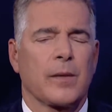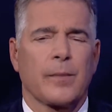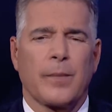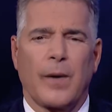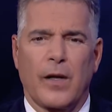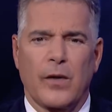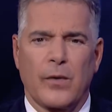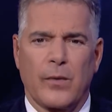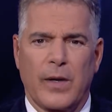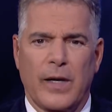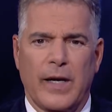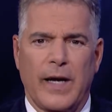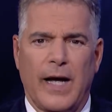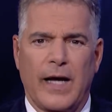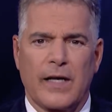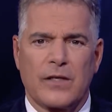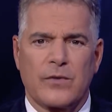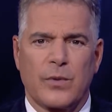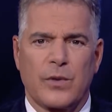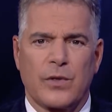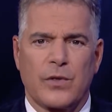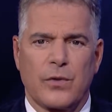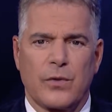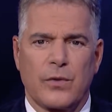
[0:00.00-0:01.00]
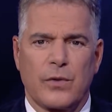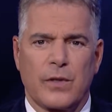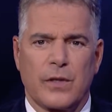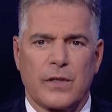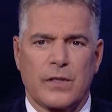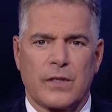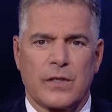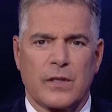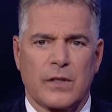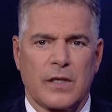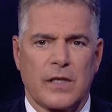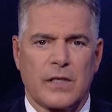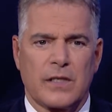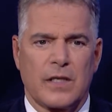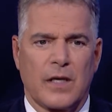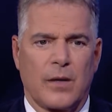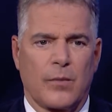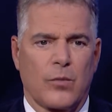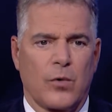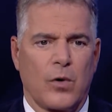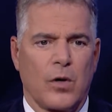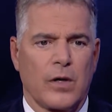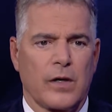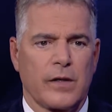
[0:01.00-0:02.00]
And by the way, as we do this, unless
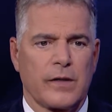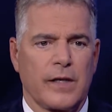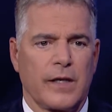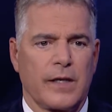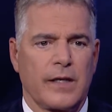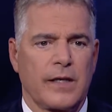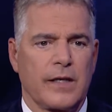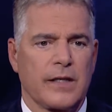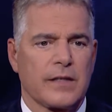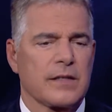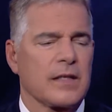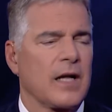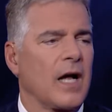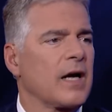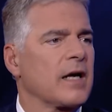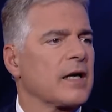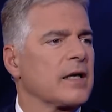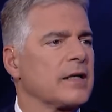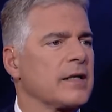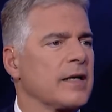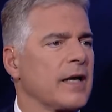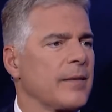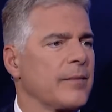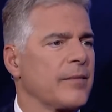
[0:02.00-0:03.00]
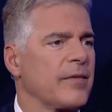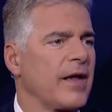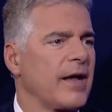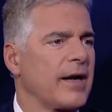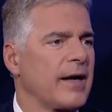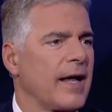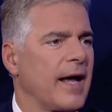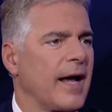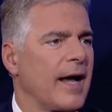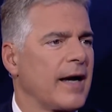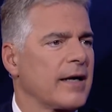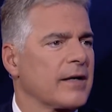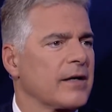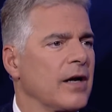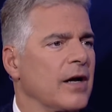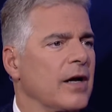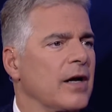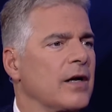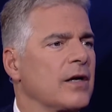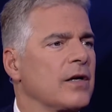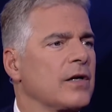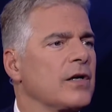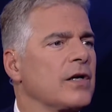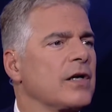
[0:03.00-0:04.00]
I'm wrong on that, he has not condemned that act.
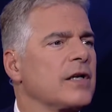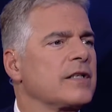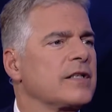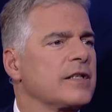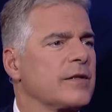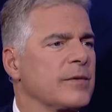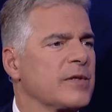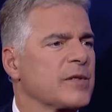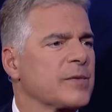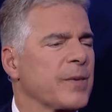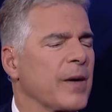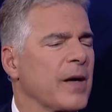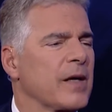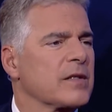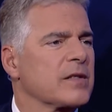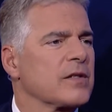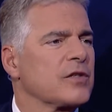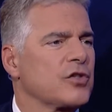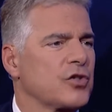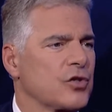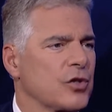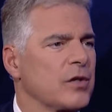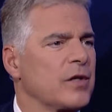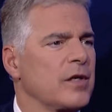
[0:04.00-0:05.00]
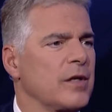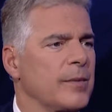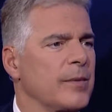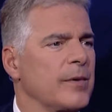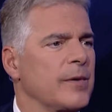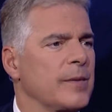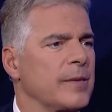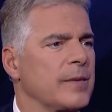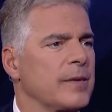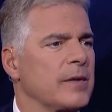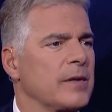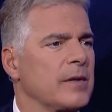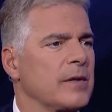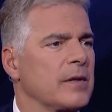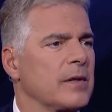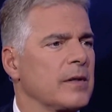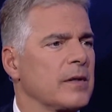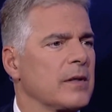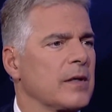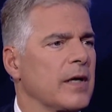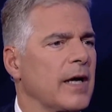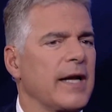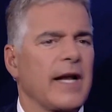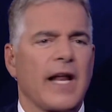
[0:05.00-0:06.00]
Is he responsible? Should he be,
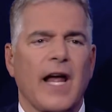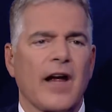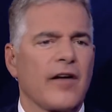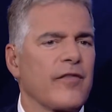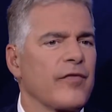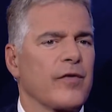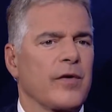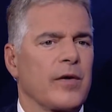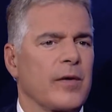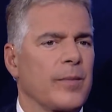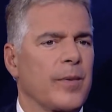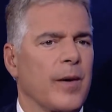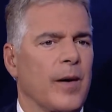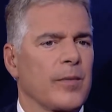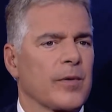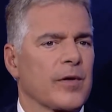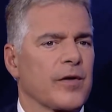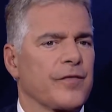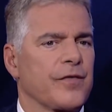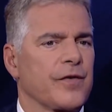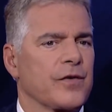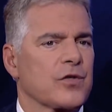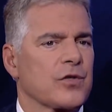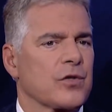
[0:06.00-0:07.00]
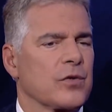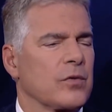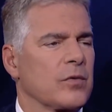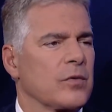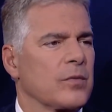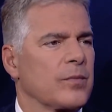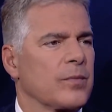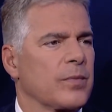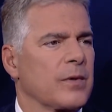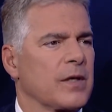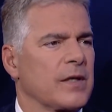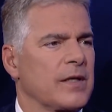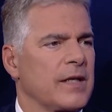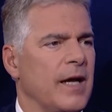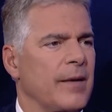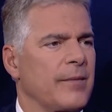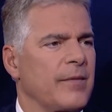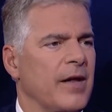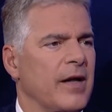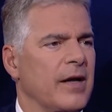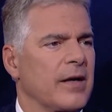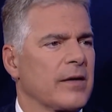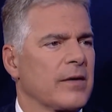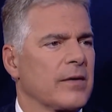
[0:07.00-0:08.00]
and every public official
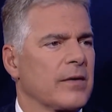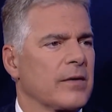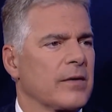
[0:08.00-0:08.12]
condemn that?